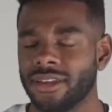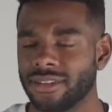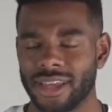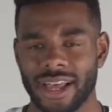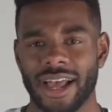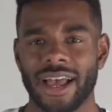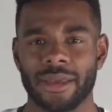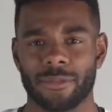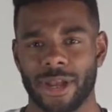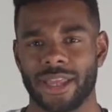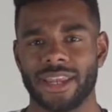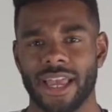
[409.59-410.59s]
time
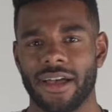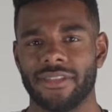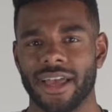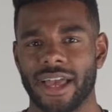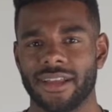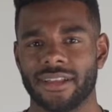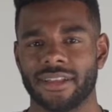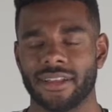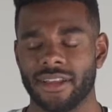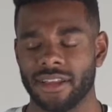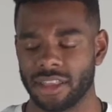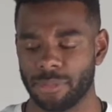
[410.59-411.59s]
right now
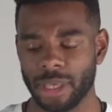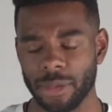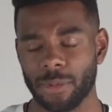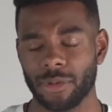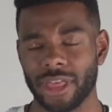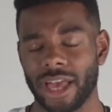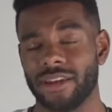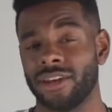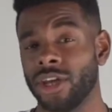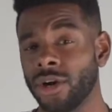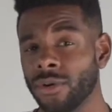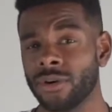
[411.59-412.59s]
that the people that
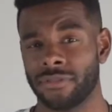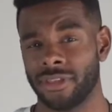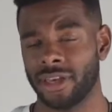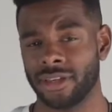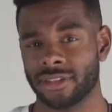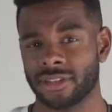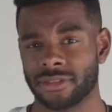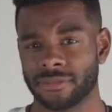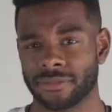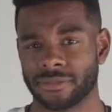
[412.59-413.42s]
know of this,